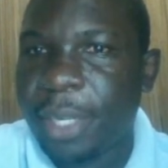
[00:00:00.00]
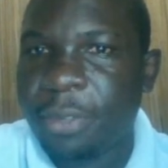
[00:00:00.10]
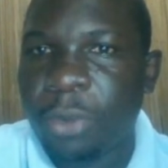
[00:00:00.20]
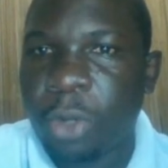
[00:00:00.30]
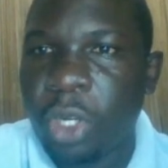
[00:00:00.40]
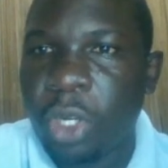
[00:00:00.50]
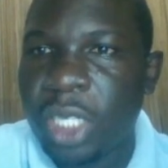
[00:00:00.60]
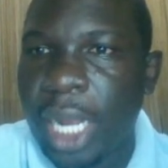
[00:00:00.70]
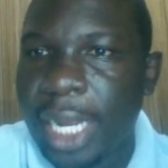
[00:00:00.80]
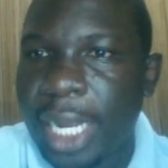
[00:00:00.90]
But if you
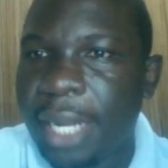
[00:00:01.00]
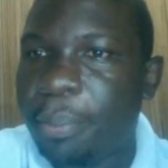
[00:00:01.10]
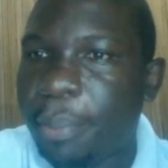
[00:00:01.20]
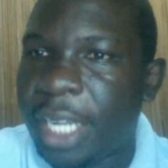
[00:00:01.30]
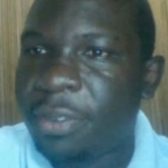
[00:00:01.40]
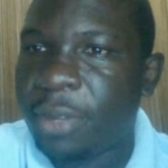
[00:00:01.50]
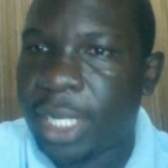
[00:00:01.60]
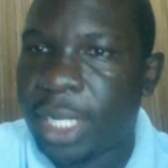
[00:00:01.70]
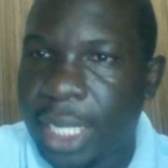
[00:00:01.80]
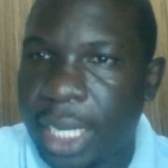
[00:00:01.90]
don't again pass
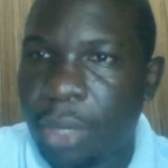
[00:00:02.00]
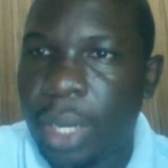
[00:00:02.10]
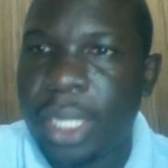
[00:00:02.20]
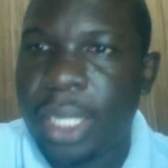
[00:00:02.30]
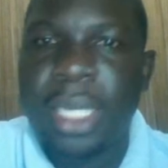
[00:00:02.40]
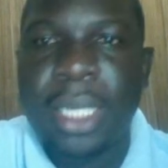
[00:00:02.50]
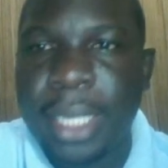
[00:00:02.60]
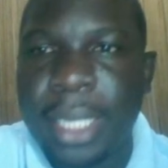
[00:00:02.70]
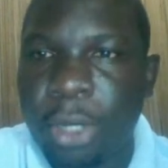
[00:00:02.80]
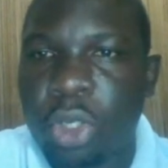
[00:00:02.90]
for the second one,
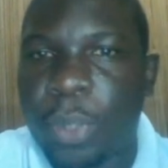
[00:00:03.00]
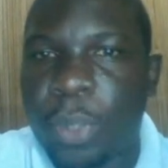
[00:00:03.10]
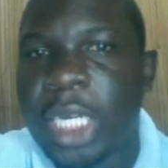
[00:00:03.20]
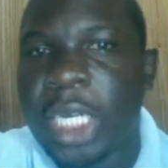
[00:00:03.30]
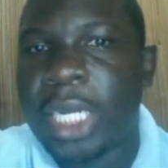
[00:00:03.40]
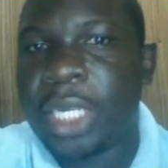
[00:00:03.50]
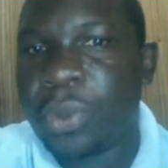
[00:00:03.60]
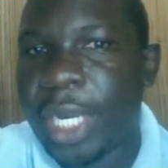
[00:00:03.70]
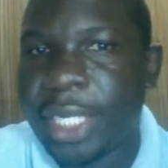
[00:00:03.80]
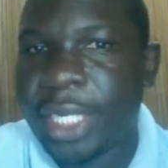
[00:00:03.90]
then automatically
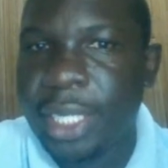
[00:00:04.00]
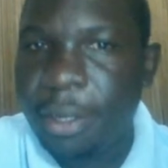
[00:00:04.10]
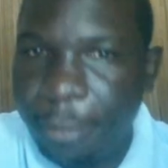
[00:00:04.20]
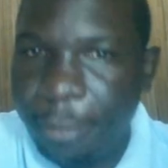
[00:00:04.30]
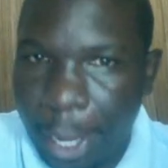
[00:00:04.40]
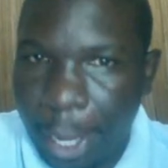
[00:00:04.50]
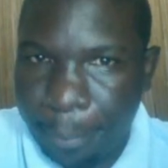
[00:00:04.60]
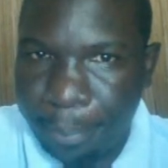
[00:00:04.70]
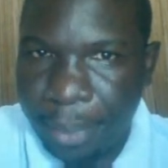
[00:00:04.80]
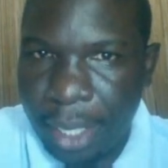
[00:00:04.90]
you get
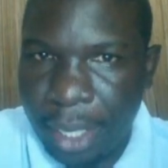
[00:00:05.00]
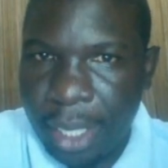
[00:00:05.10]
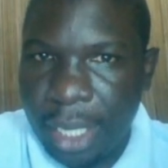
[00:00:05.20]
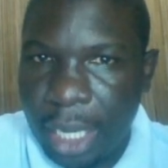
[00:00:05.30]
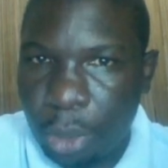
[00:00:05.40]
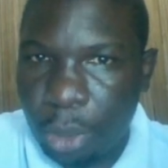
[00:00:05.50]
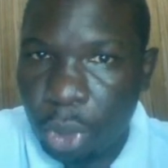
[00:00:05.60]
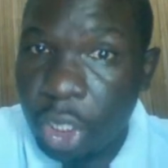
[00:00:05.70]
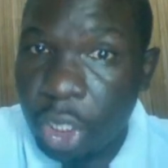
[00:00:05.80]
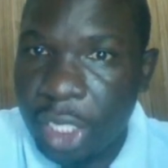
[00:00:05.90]
fair. Now
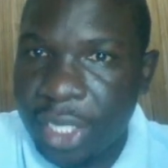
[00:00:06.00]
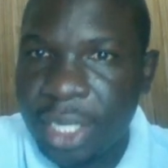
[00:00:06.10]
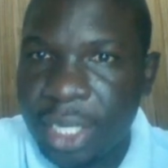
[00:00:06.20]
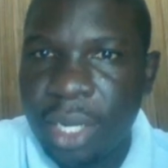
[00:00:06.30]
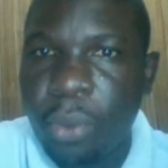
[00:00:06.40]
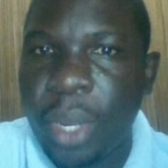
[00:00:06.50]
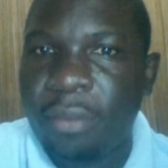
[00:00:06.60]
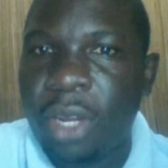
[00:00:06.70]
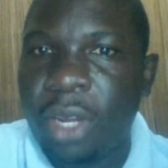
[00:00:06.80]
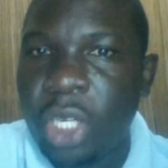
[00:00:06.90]
you notice
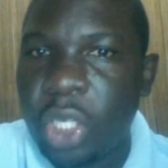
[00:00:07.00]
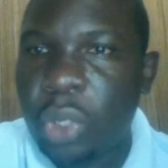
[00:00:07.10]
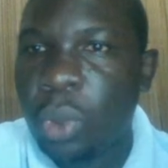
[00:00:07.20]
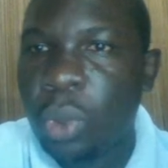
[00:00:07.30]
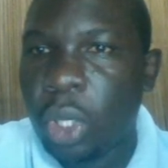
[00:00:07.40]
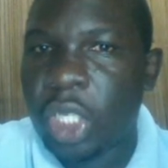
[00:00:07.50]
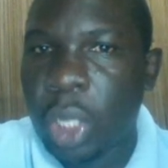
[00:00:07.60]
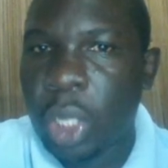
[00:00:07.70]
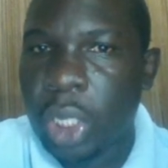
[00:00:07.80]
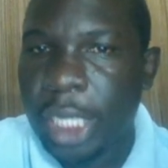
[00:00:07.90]
we have two
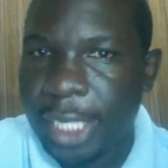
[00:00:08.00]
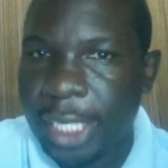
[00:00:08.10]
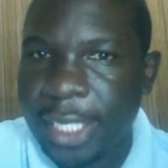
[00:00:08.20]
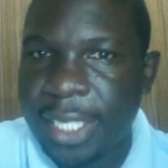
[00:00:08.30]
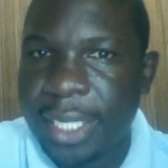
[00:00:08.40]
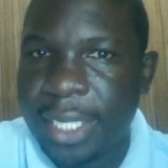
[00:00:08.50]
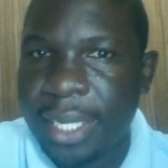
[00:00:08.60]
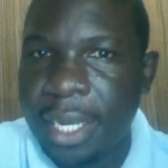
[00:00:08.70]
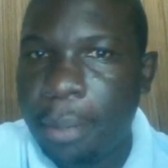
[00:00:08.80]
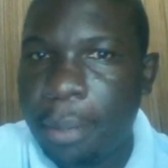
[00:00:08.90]
logical
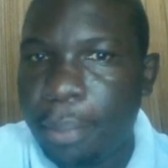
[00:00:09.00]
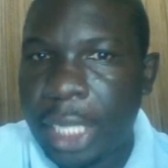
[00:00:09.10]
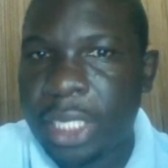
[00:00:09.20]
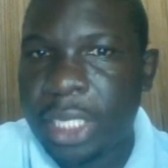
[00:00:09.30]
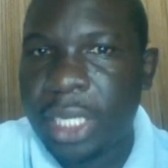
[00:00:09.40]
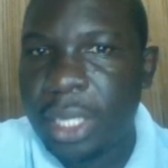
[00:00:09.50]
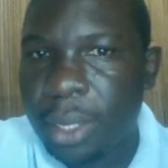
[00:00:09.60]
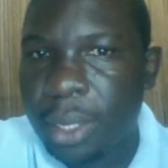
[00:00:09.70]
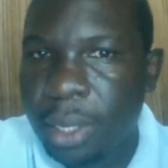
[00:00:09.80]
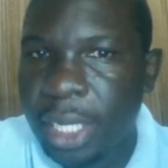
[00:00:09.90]
tests but
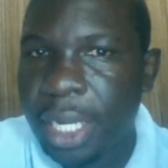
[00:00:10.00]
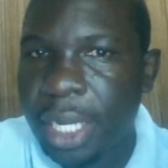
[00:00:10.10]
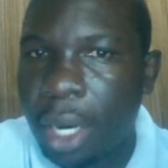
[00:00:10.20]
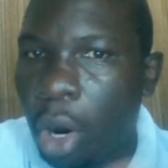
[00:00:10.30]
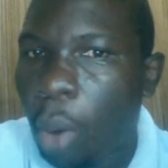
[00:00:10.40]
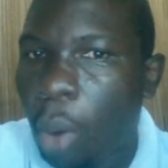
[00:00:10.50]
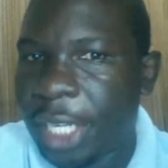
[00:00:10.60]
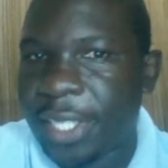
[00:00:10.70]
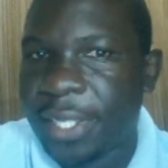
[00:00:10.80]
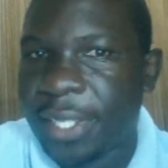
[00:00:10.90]
three
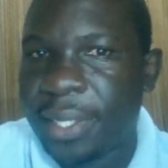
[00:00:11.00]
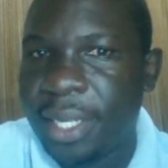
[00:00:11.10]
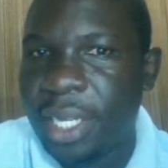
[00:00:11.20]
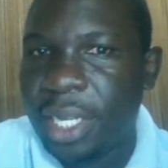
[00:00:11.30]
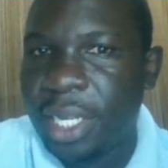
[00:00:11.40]
comments.